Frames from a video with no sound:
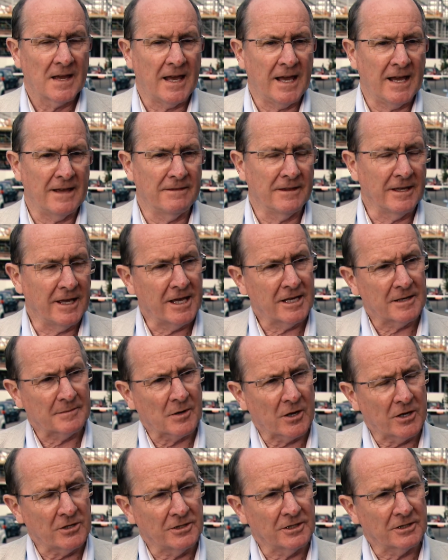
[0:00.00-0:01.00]
And the anchor
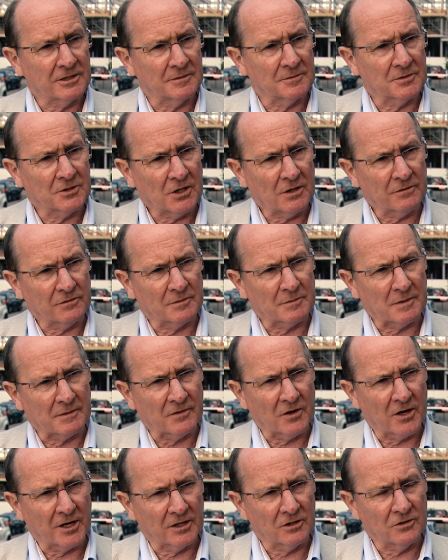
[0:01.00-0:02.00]
projects themselves have
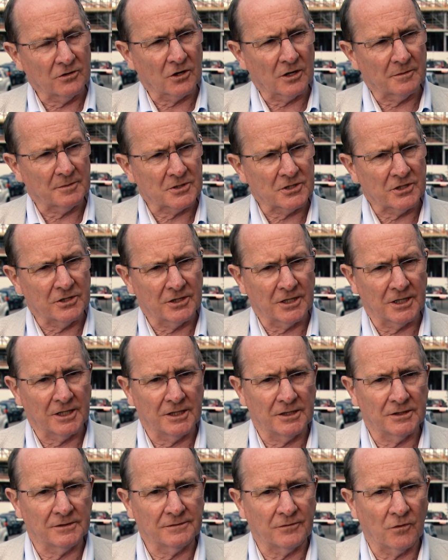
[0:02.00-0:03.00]
provided good
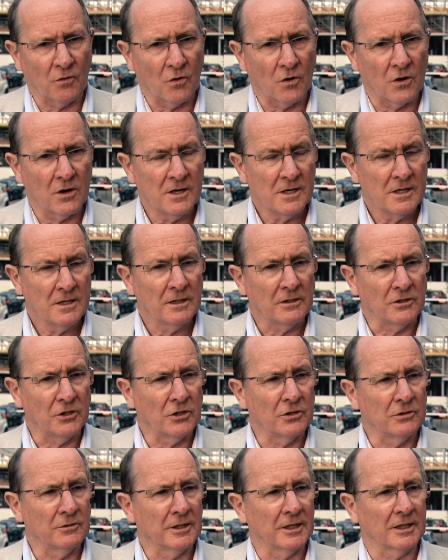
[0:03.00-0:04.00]
opportunities for
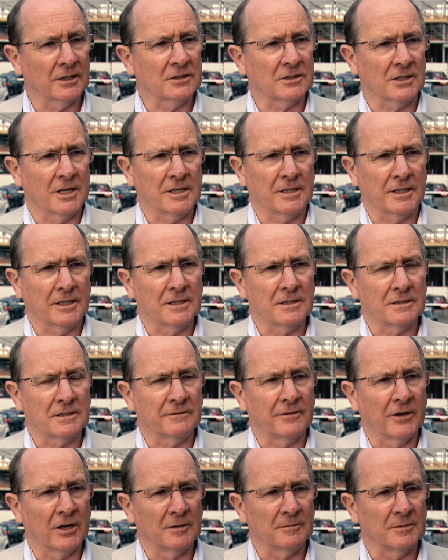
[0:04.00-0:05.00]
new and exciting
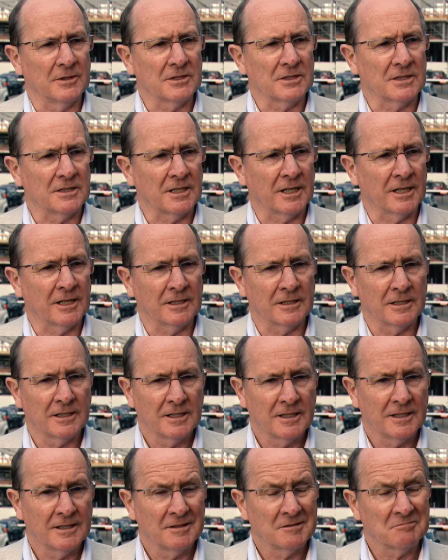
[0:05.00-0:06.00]
developments in town,
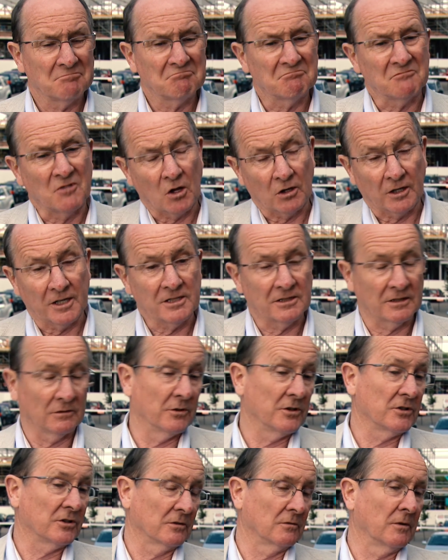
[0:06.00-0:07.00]
not least of
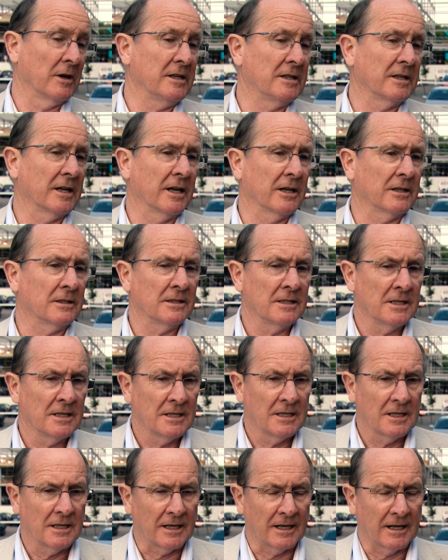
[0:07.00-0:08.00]
which are retail.
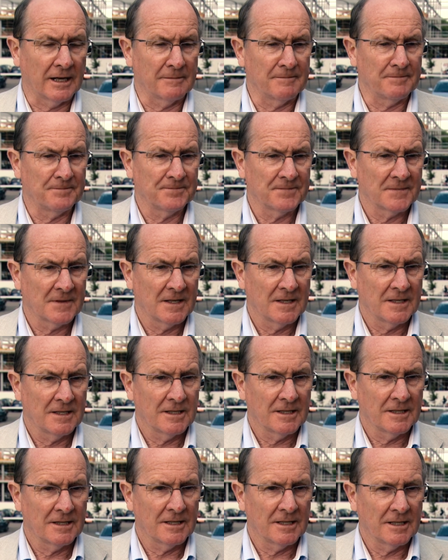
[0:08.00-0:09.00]

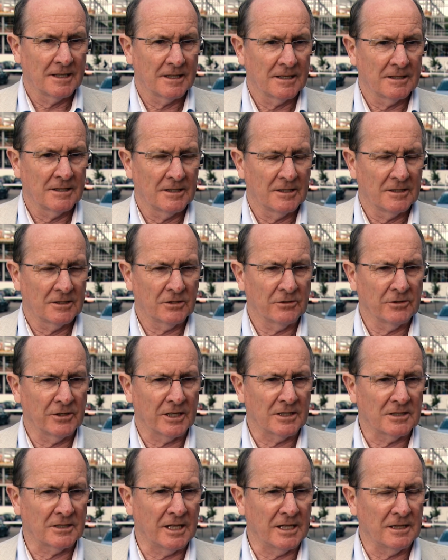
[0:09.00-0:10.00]
To an
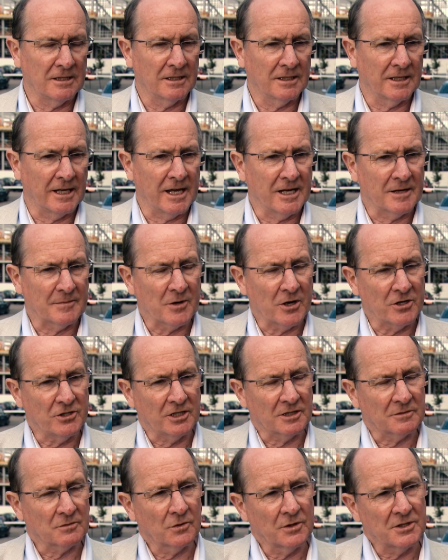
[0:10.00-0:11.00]
extent, the anchor
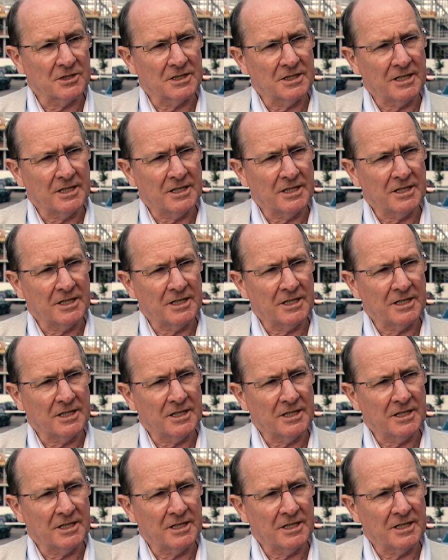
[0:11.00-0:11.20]
projects were always